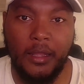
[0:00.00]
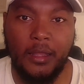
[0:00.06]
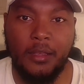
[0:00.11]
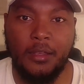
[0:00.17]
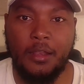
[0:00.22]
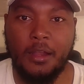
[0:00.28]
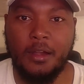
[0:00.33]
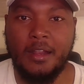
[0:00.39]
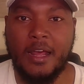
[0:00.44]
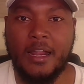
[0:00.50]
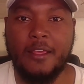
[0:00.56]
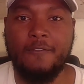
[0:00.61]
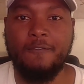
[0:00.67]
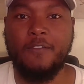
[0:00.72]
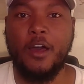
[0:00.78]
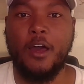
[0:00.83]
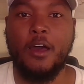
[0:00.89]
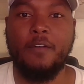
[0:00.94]
They're not
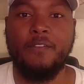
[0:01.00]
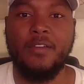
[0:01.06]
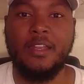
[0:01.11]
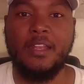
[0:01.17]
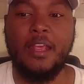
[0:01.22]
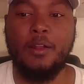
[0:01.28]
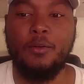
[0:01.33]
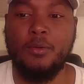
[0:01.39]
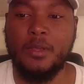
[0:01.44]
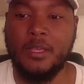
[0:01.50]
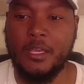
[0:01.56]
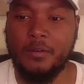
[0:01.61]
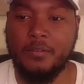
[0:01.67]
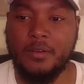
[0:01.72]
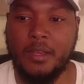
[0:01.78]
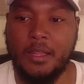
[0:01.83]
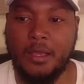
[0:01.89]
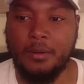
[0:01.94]
involved and they don't
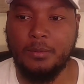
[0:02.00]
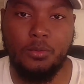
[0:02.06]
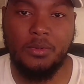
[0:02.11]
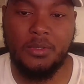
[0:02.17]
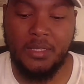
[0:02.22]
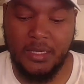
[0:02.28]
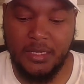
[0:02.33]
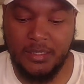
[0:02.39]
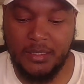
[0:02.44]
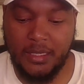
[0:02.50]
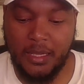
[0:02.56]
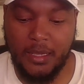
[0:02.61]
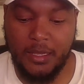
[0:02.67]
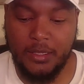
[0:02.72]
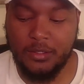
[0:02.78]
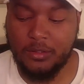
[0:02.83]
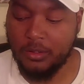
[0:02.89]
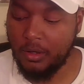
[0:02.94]
give damn. These
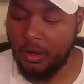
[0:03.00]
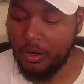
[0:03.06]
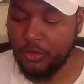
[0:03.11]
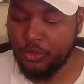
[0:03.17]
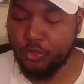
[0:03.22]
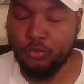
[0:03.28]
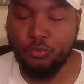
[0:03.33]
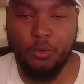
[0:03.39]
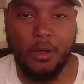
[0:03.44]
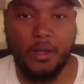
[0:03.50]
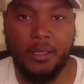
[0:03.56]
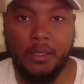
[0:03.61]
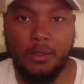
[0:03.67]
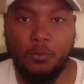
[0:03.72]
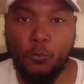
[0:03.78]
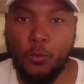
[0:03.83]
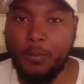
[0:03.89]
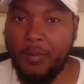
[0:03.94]
kids are
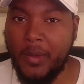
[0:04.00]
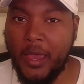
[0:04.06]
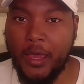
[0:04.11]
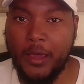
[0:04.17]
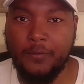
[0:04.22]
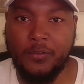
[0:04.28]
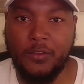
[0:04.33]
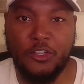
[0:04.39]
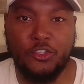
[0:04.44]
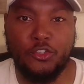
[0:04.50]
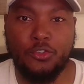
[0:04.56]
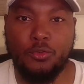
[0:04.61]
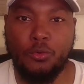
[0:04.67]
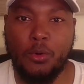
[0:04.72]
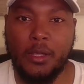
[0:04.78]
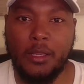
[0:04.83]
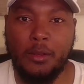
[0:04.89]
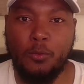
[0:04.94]
struggling with math. They're
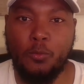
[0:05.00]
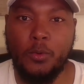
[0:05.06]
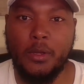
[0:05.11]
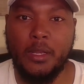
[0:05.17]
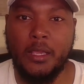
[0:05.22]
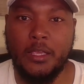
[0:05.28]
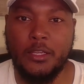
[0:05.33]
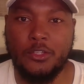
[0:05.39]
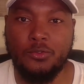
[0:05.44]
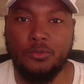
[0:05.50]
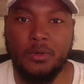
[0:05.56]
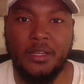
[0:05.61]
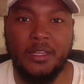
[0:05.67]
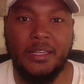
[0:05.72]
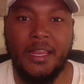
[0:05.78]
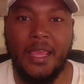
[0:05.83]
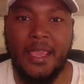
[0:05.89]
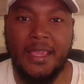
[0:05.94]
struggling with history.
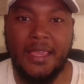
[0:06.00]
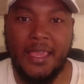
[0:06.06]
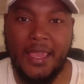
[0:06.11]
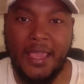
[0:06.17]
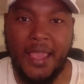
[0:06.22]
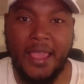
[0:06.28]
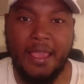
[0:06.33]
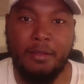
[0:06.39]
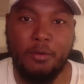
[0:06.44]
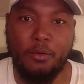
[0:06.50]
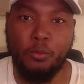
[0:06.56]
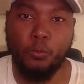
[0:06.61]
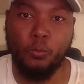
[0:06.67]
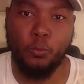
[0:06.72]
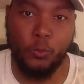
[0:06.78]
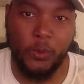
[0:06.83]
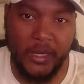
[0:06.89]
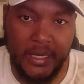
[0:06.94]
They can't
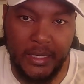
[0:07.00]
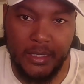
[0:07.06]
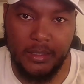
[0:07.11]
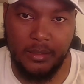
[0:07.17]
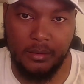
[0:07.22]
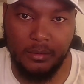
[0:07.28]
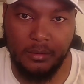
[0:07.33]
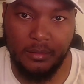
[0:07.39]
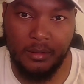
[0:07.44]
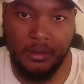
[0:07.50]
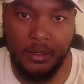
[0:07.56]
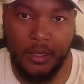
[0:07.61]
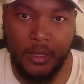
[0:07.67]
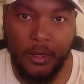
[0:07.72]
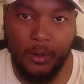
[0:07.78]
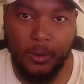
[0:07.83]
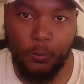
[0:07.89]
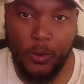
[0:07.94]
read.
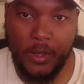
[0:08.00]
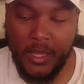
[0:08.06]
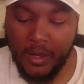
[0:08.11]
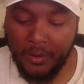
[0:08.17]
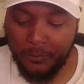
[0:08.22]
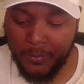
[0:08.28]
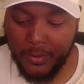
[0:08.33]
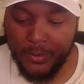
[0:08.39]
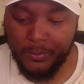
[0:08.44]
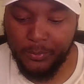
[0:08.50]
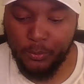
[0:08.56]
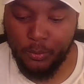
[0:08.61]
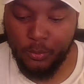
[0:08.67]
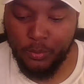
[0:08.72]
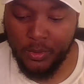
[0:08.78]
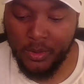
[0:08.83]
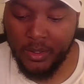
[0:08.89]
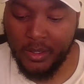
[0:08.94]
We have
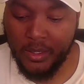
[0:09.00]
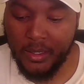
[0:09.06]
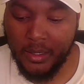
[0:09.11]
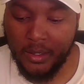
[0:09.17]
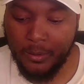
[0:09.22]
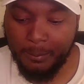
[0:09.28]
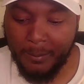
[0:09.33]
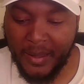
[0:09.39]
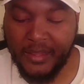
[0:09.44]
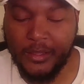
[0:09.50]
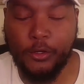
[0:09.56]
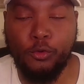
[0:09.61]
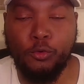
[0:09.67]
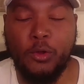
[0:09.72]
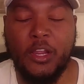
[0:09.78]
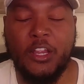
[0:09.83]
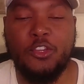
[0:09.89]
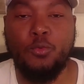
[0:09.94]
people about to
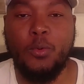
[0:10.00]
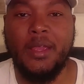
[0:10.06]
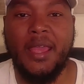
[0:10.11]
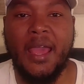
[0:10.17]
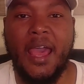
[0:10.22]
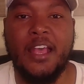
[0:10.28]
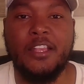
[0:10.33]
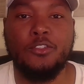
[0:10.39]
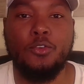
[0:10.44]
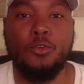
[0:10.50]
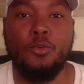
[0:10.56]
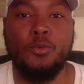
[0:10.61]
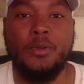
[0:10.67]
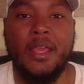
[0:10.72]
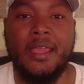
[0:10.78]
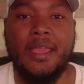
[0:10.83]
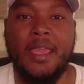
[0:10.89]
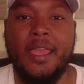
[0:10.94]
graduate high school.
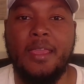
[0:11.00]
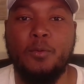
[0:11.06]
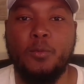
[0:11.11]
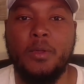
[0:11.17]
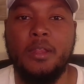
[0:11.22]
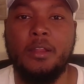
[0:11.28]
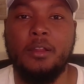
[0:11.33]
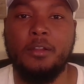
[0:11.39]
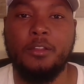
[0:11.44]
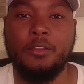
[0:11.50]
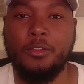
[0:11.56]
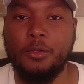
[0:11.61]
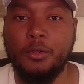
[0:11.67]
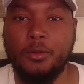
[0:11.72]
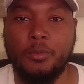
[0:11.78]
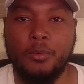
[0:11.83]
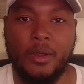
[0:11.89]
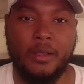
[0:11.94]
They can't read on a
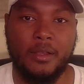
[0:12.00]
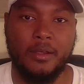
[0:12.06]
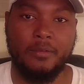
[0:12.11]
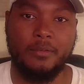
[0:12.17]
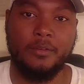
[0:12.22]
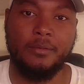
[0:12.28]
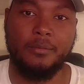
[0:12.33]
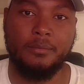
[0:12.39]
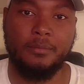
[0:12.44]
third grade level.